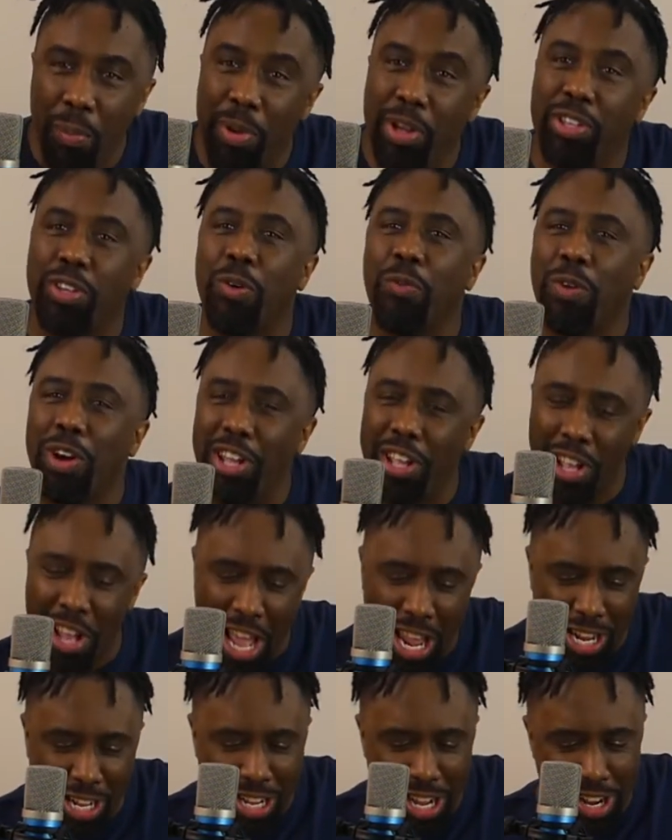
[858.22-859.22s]
on where you're
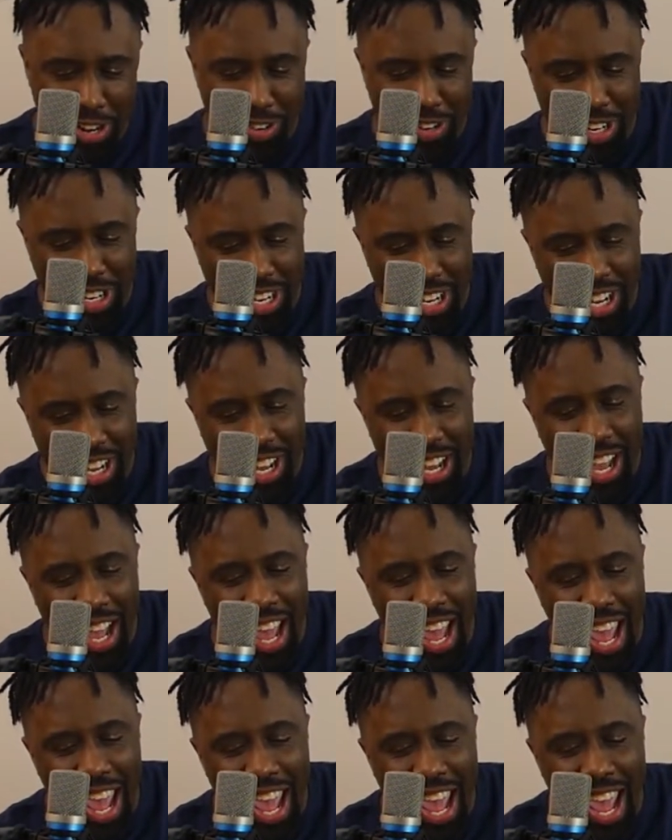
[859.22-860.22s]
at in the country,
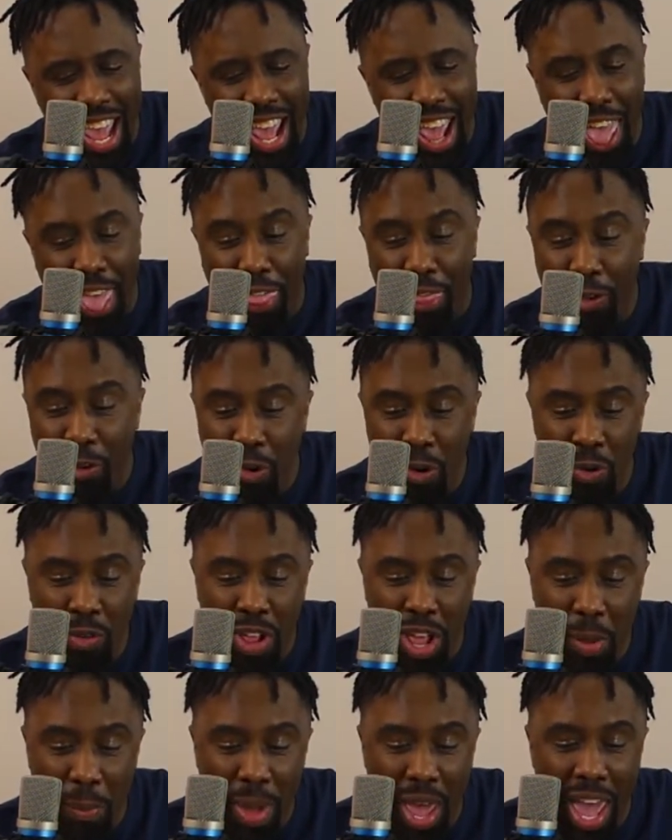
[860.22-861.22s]
and threw
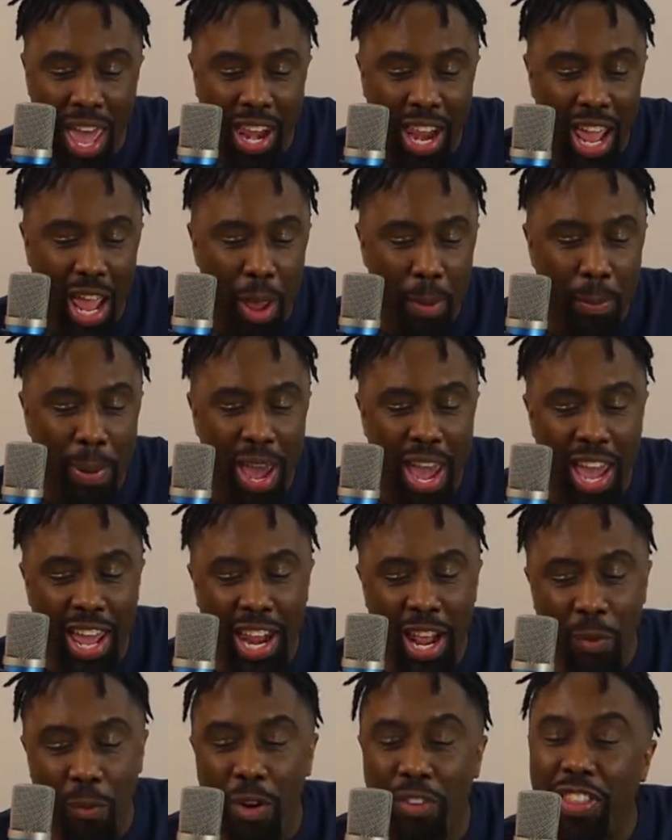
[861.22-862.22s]
them at a
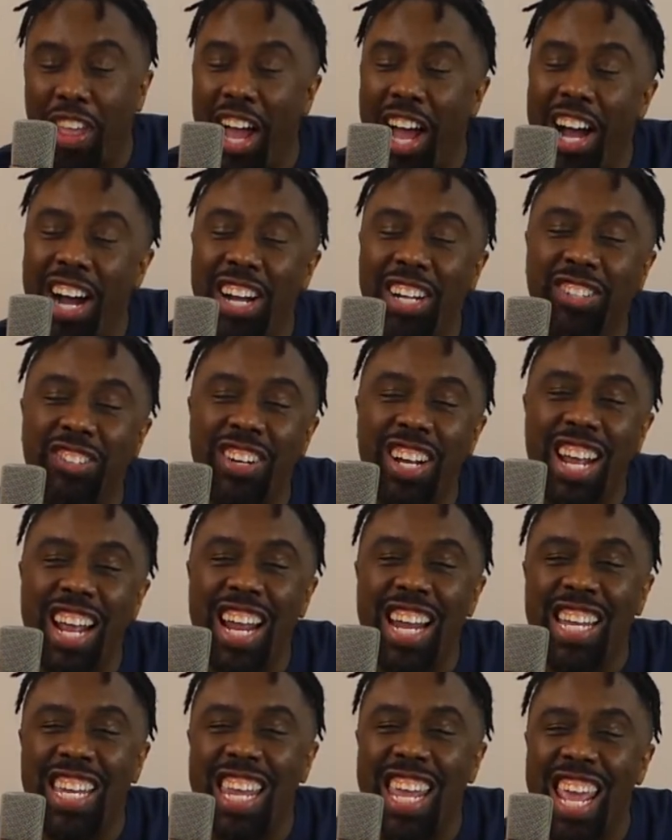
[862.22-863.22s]
painting worth
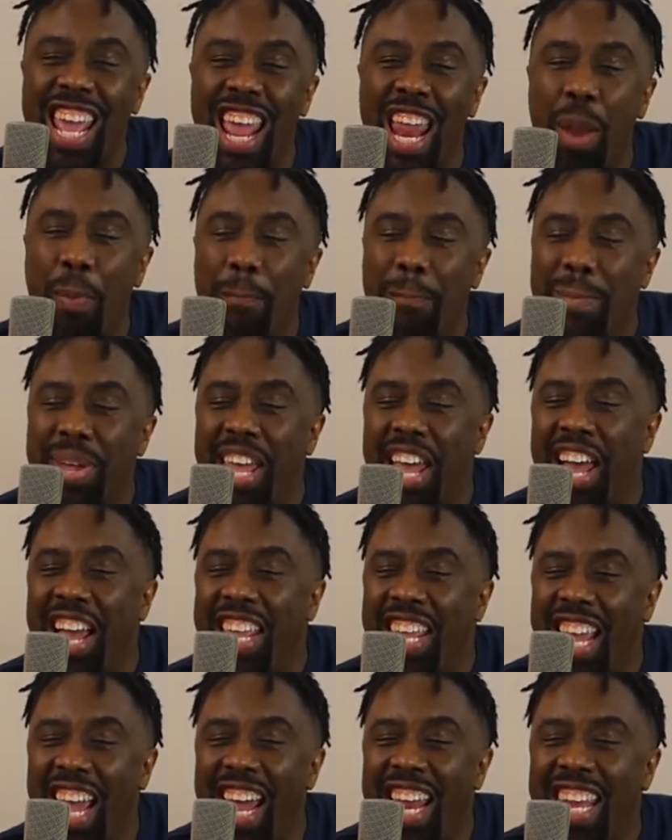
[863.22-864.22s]
$110
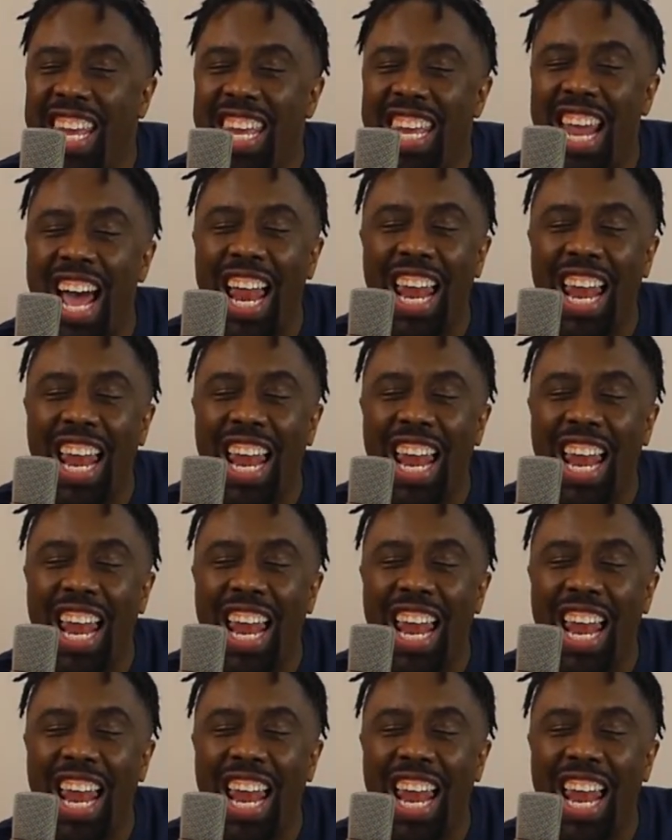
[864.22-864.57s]
million.